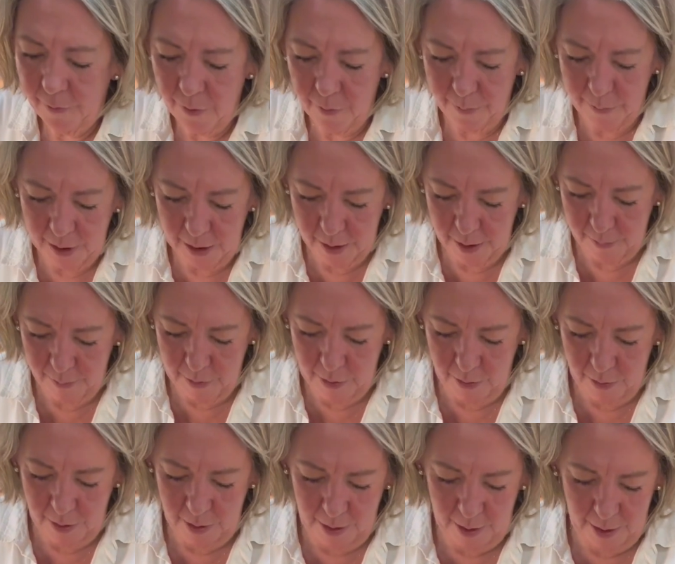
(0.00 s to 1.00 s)
got my
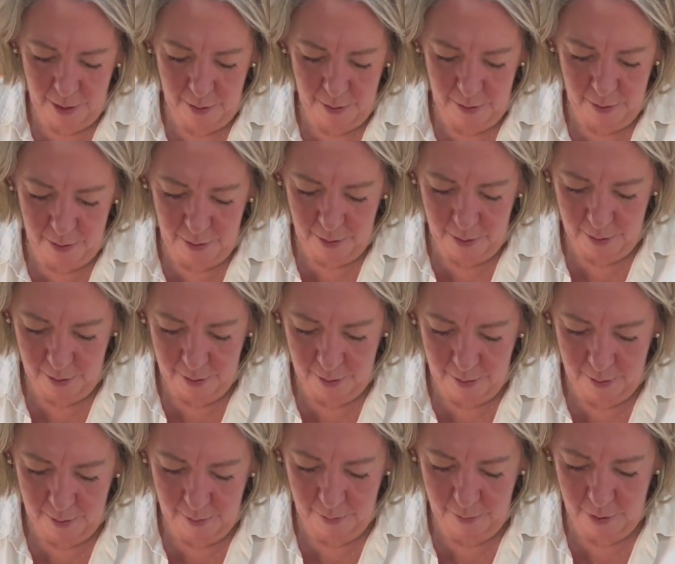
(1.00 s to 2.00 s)
tomatoes,
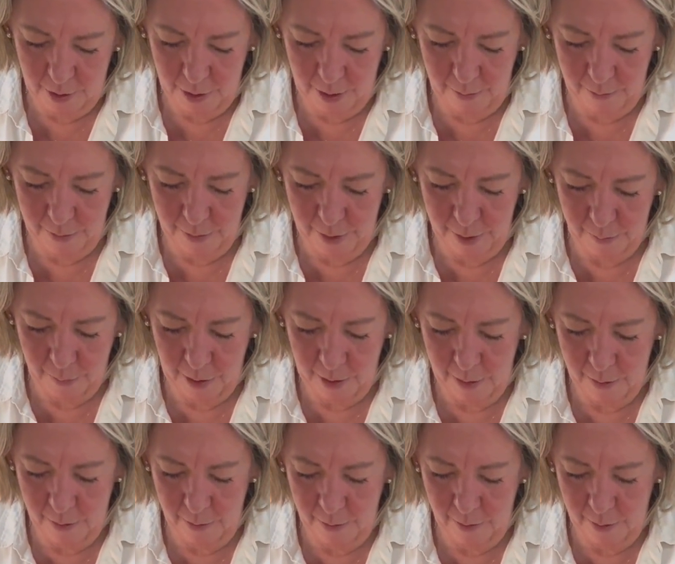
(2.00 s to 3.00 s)
which I will
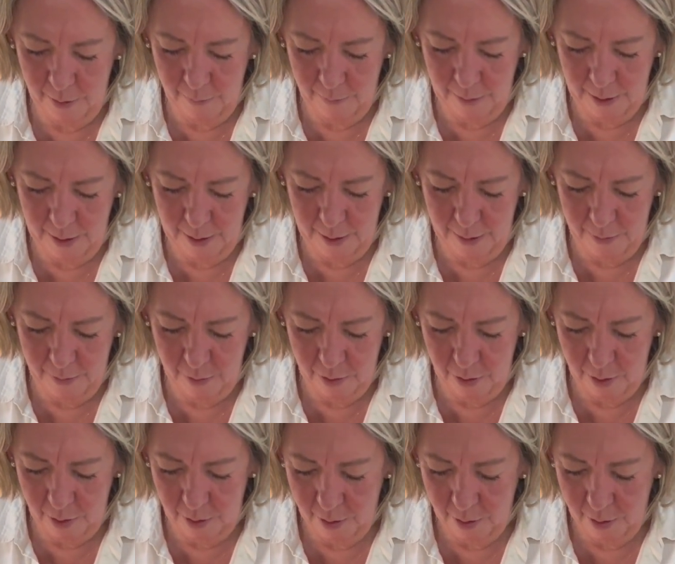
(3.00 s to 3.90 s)
sprinkle around.